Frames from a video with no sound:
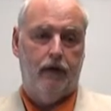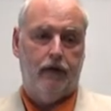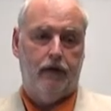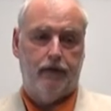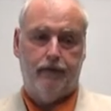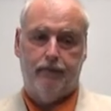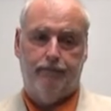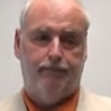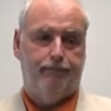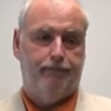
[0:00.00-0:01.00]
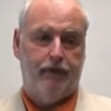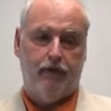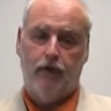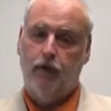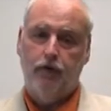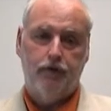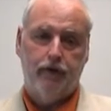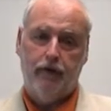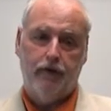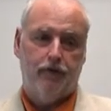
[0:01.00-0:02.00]
Uh, in
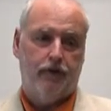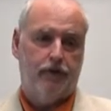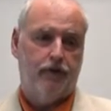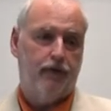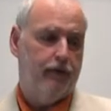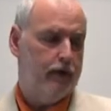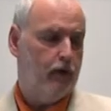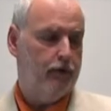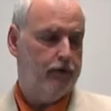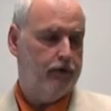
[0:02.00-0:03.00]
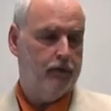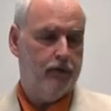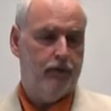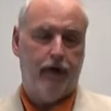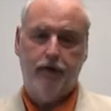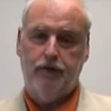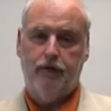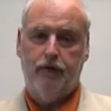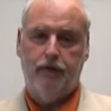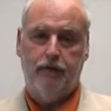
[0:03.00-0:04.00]
closing, I'd just like to say if I can offer some
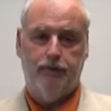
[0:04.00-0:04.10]
advice, uh,